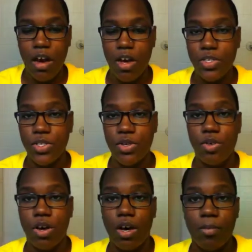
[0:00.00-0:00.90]

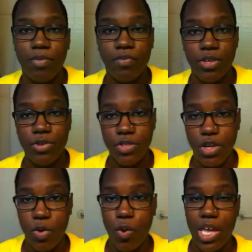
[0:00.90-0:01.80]
Also, before you
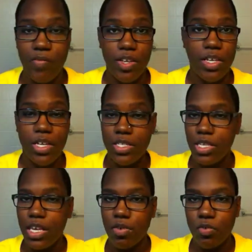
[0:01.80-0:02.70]
start waving,
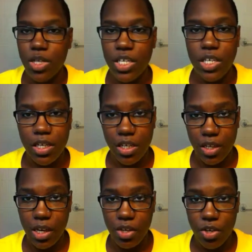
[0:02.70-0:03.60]
take a really good
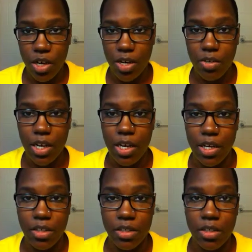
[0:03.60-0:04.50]
look at your
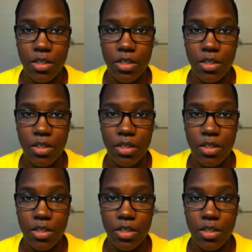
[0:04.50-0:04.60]
hairline.